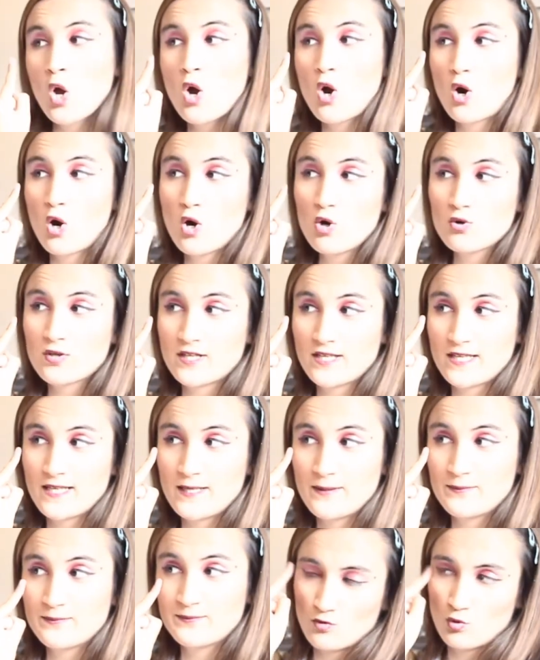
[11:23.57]
Okay.
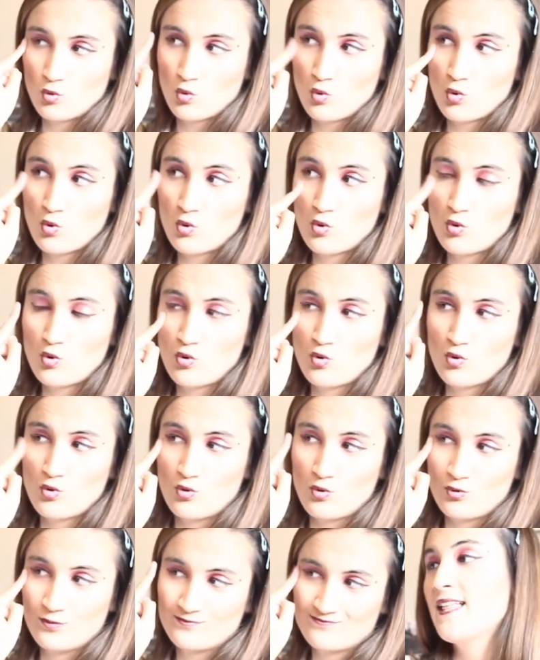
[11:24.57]

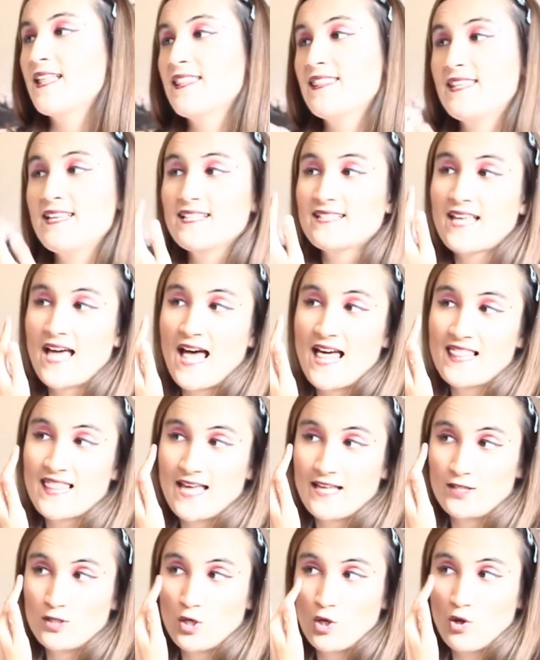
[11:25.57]
Ooh, this
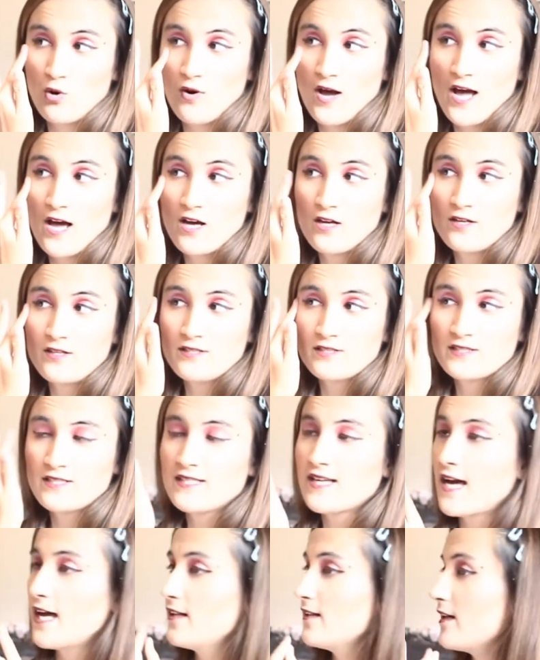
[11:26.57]
highlight though. Honestly,
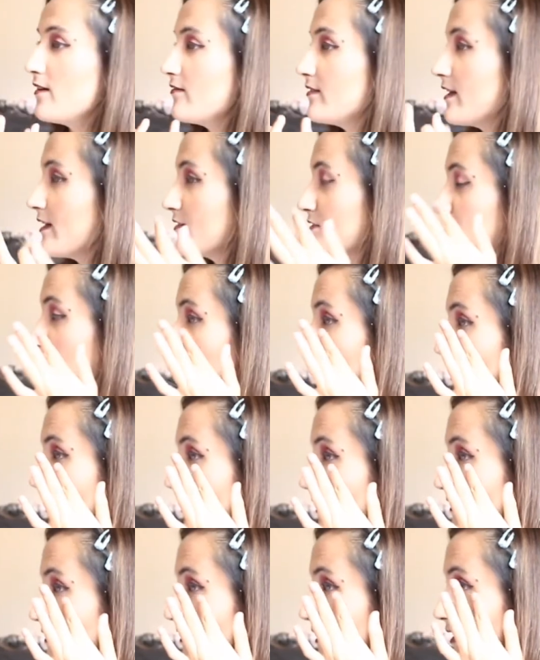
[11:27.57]
I love that two
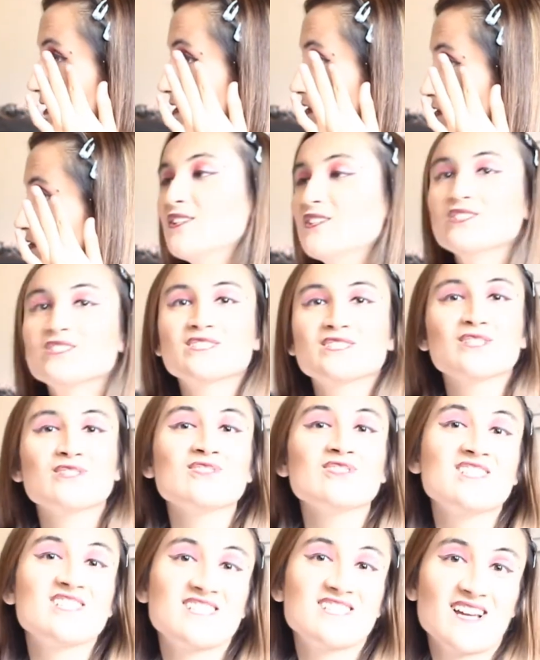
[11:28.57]
highlights that I use. They're so
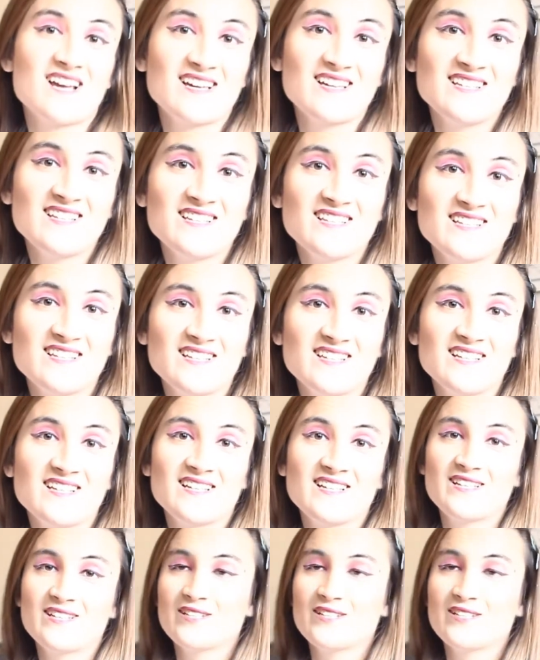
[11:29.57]
shiny.